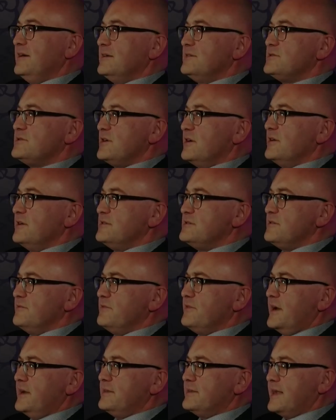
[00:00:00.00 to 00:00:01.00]
science and
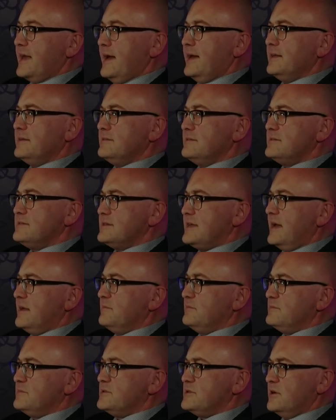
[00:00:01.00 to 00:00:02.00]
faith can
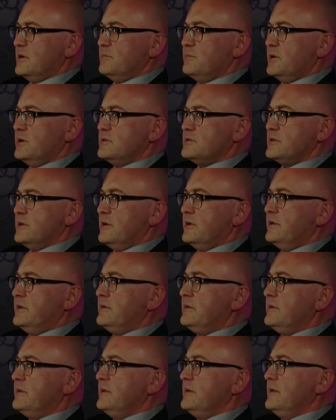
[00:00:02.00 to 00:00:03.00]
stand side by
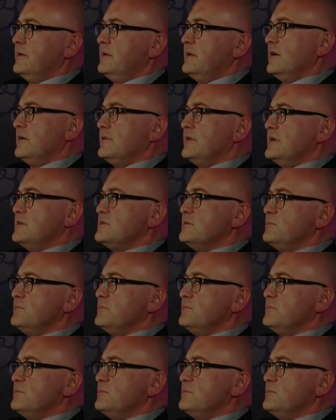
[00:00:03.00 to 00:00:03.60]
side. And I think